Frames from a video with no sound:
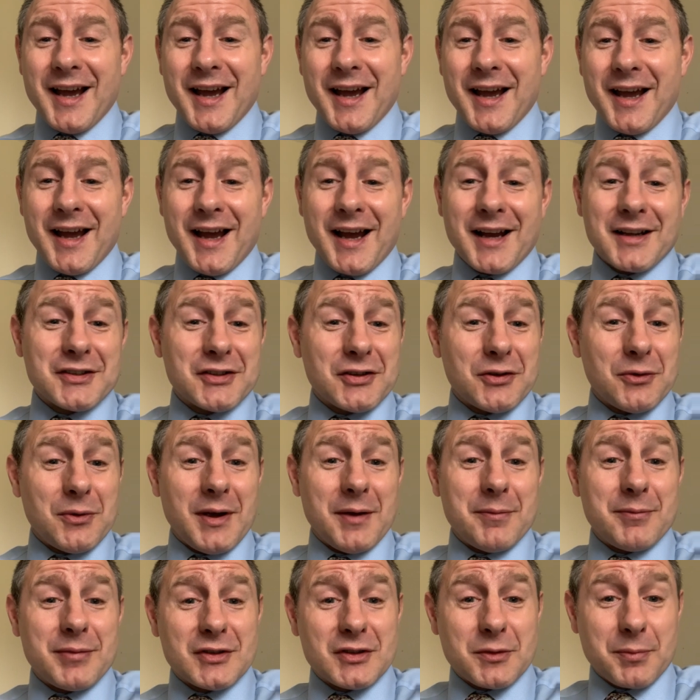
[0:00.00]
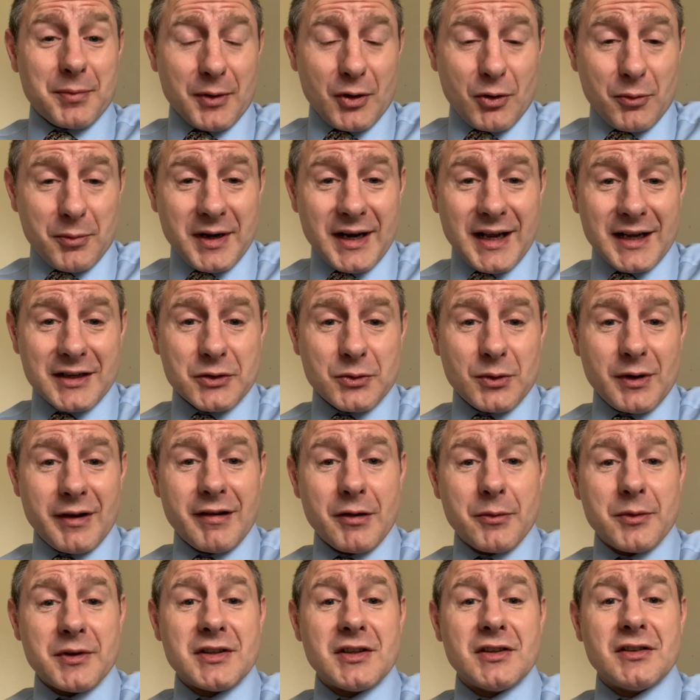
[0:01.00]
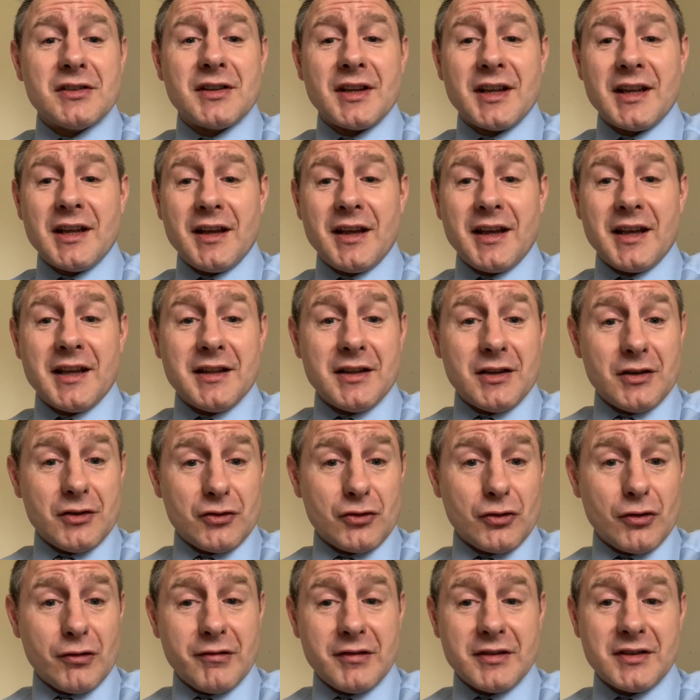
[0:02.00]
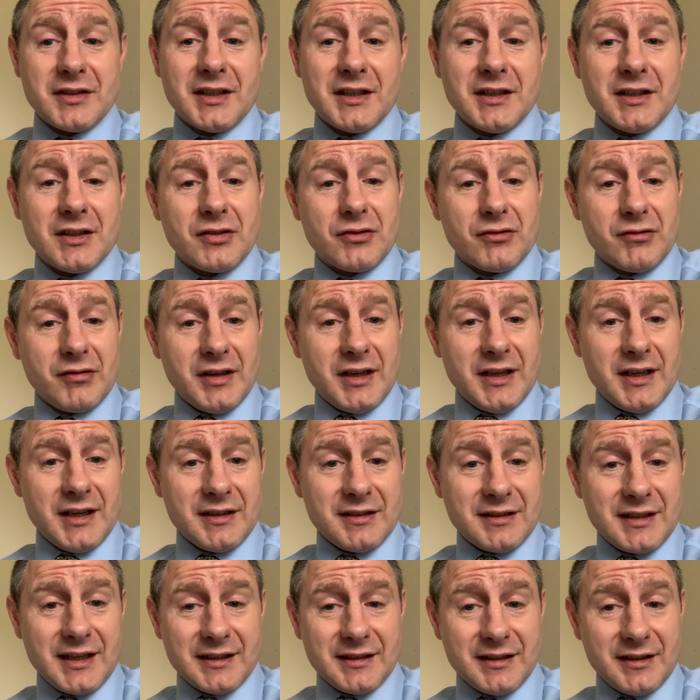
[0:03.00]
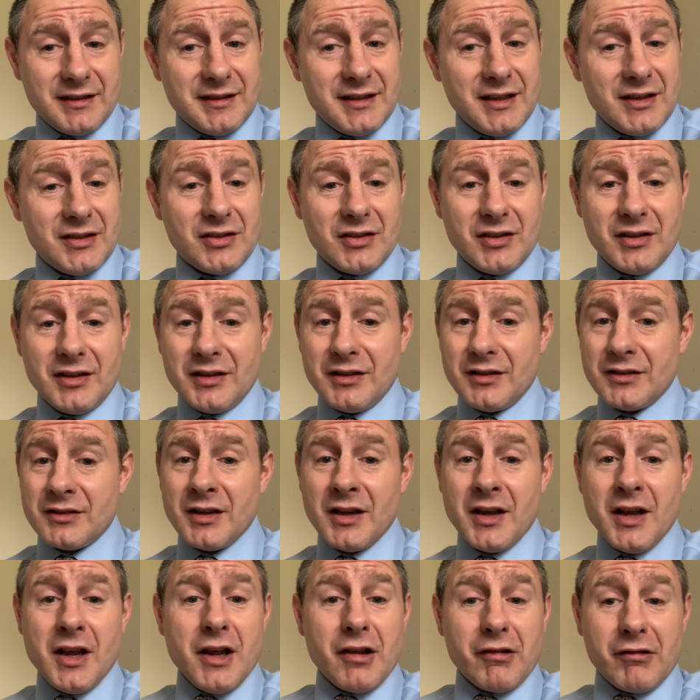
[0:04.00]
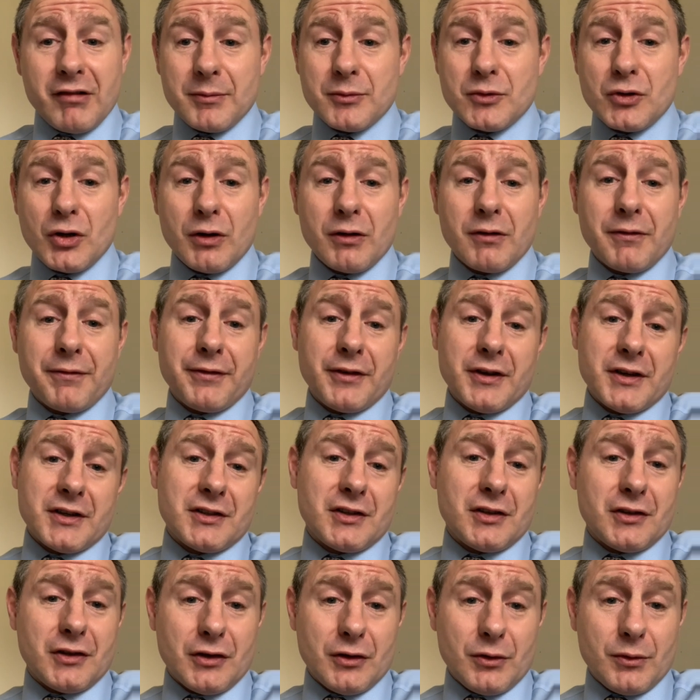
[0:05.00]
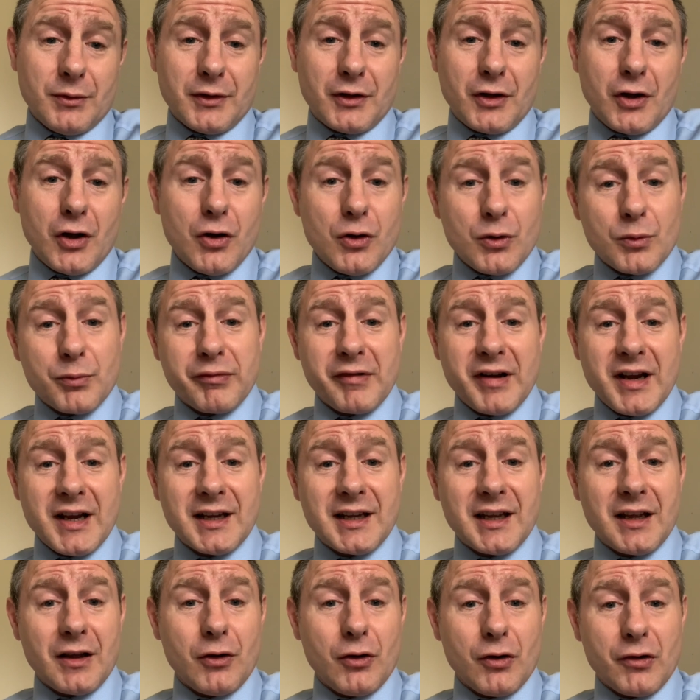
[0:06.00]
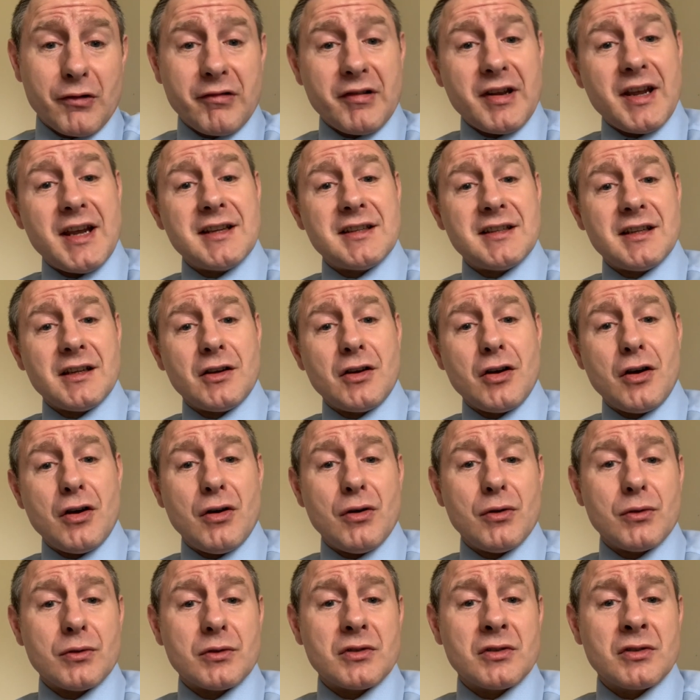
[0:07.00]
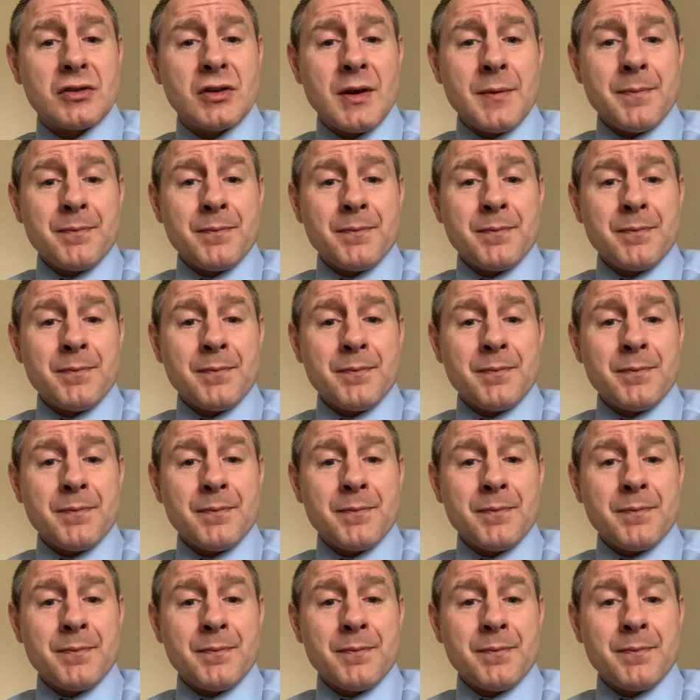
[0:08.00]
Actuary, to become an actuary, which is in the insurance industry, statisticians, cryptographers to do with code breaking or creating codes.